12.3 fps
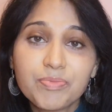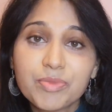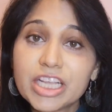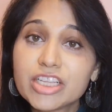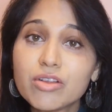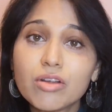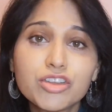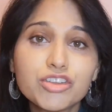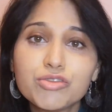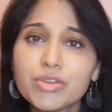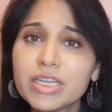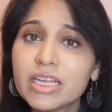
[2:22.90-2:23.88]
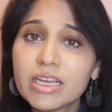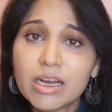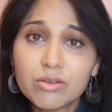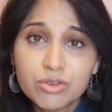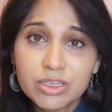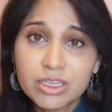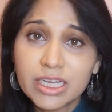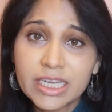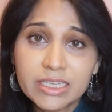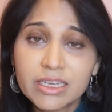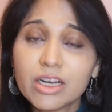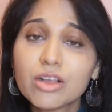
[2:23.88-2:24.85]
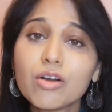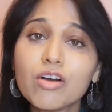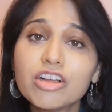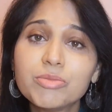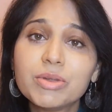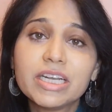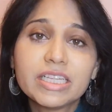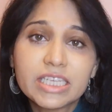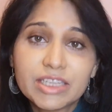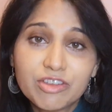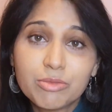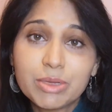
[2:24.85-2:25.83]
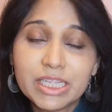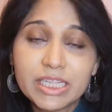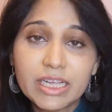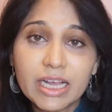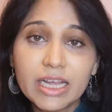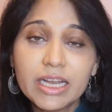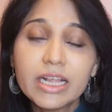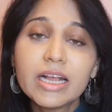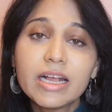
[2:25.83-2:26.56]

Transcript: is not due to any external cause, but it is just from inside.